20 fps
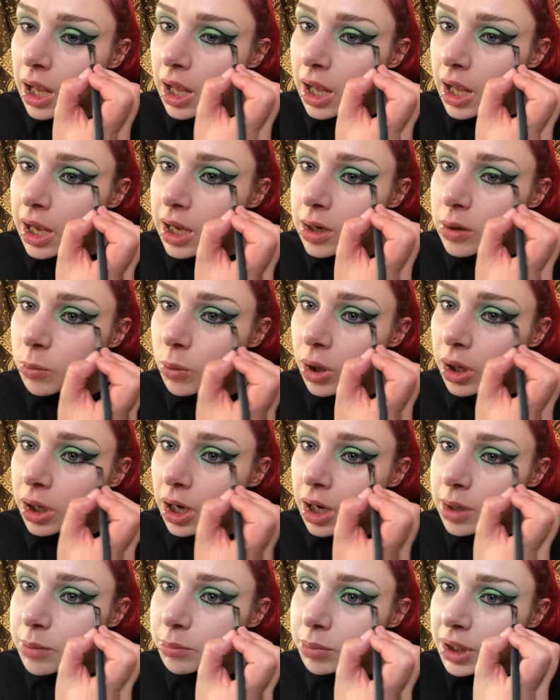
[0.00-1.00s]
and work
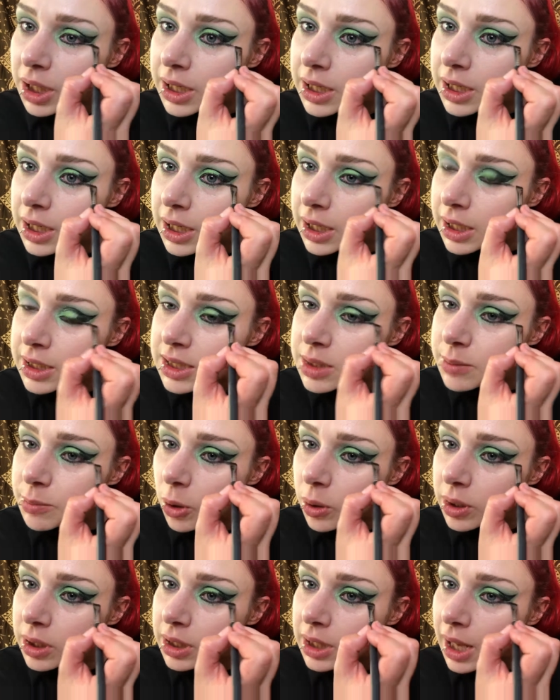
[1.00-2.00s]
on blending and
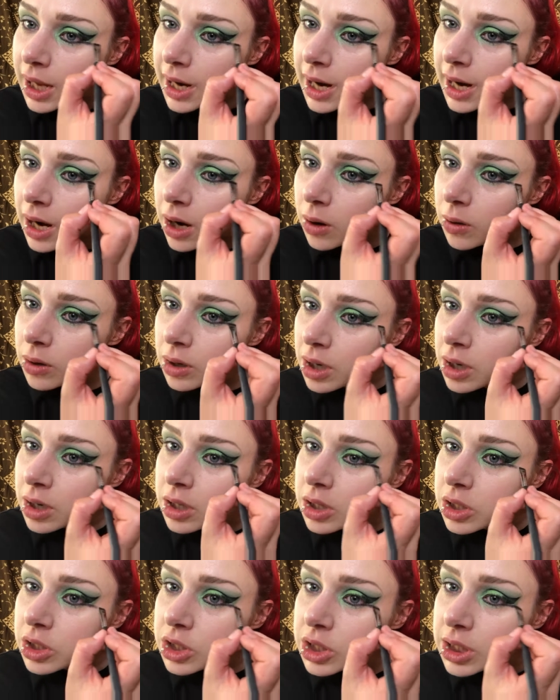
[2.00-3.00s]
smoking that out
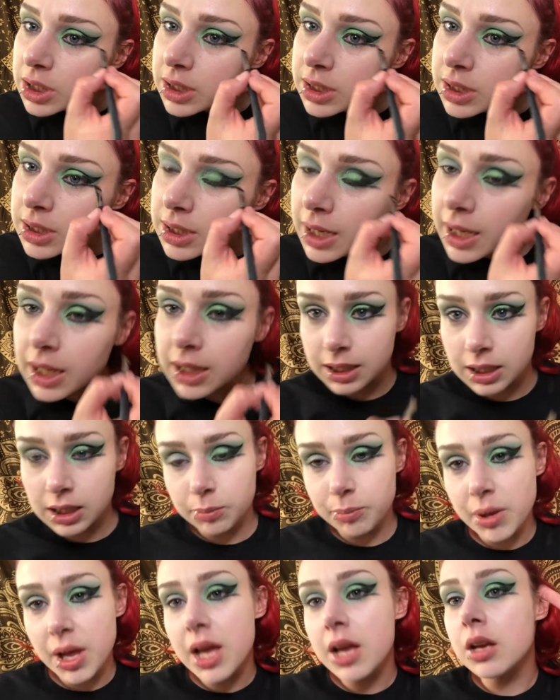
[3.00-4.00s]
just a little
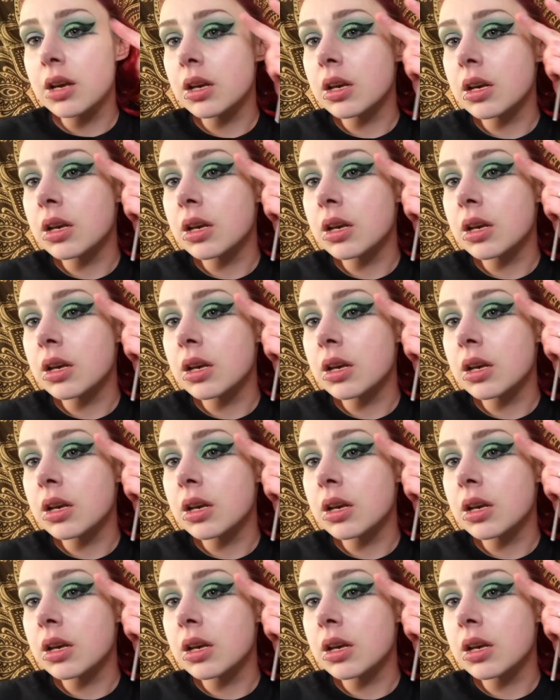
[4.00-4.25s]
bit.